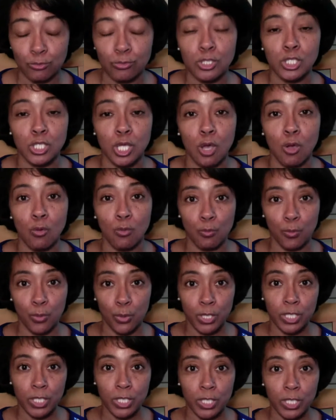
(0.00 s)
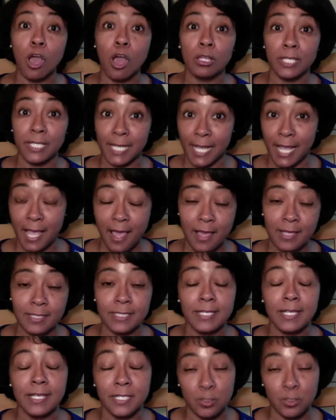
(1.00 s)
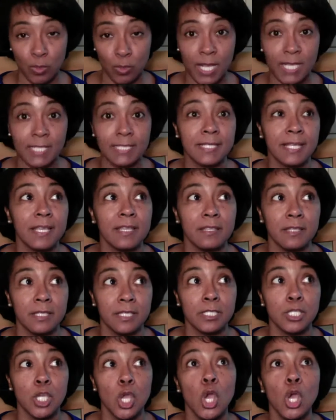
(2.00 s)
So putting it all in the context when I say this.